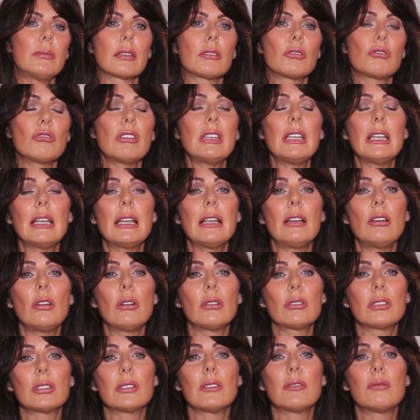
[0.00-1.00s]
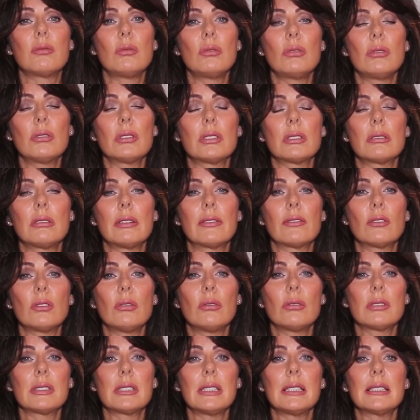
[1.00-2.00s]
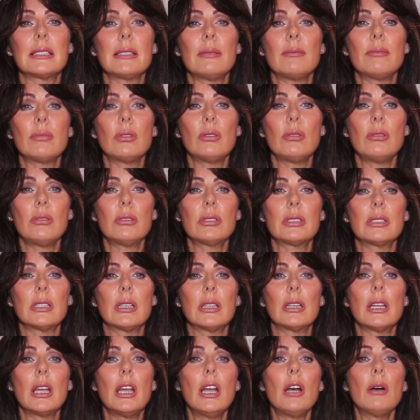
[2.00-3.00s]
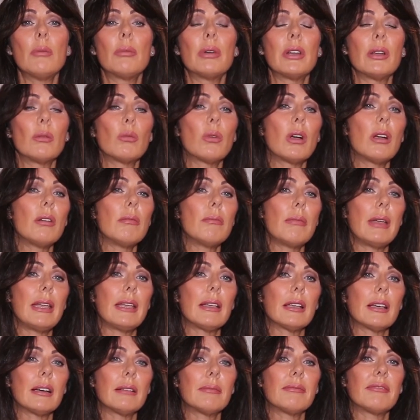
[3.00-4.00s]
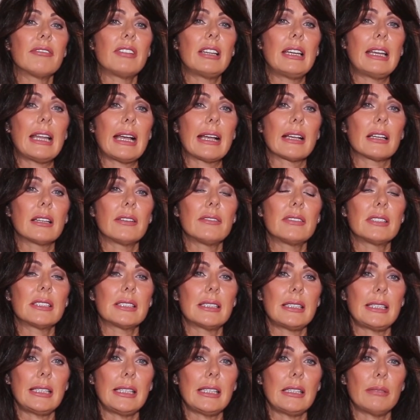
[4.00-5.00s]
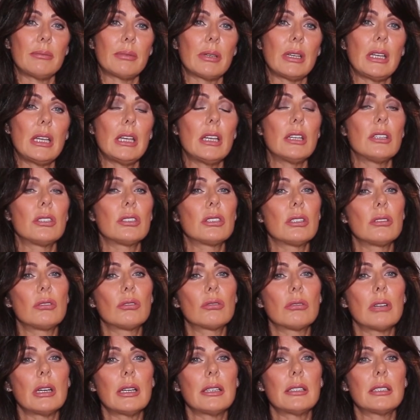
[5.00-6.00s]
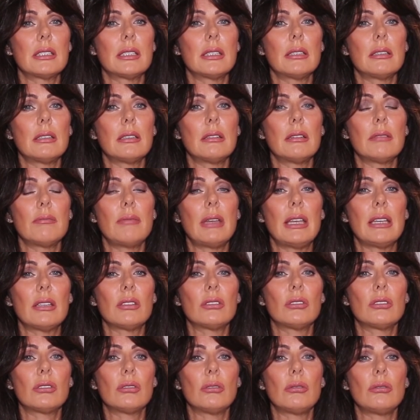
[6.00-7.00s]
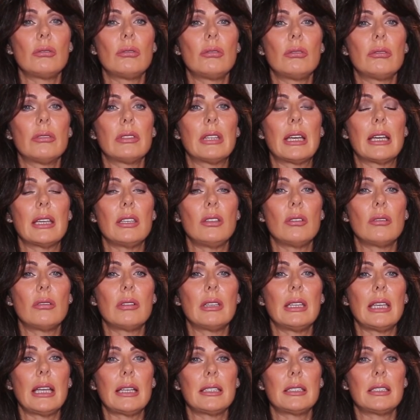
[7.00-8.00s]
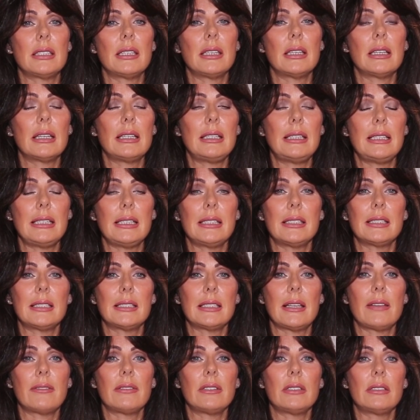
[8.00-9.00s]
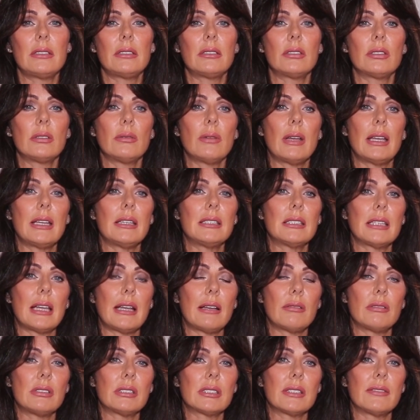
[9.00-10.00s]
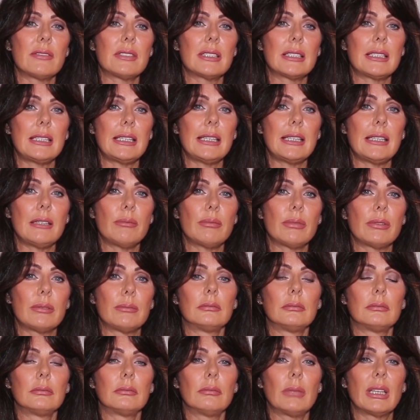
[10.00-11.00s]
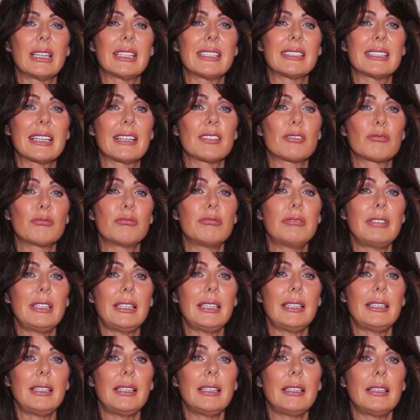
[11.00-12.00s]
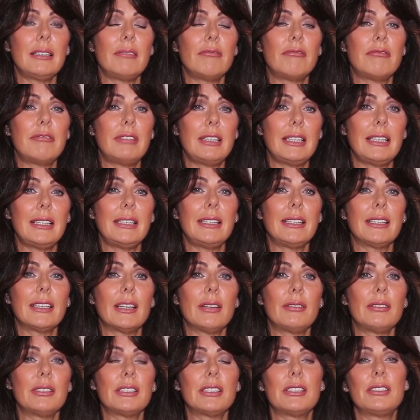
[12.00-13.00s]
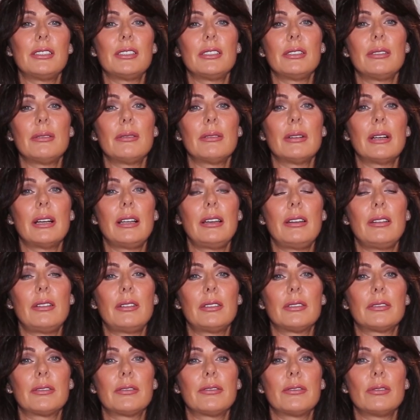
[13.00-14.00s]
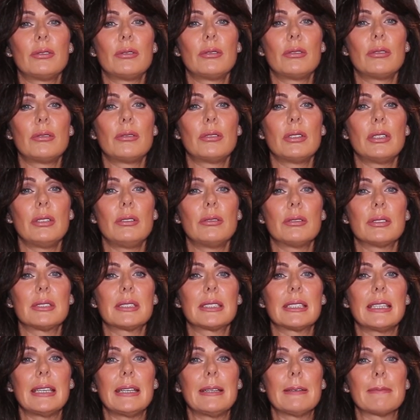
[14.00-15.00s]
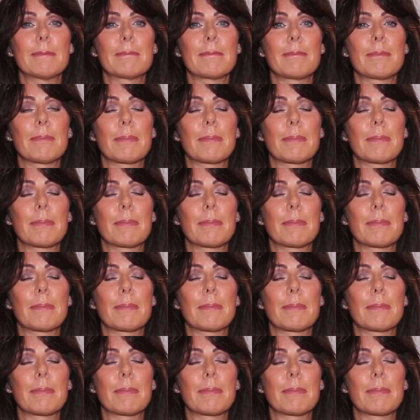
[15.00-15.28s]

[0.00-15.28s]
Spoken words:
drinking lots of water, of course, is important, but it won't make up for lack of sleep. So try to make sure that you're getting at least 7 to 8 hours of sleep, because that's really, really going to do a lot for your skin.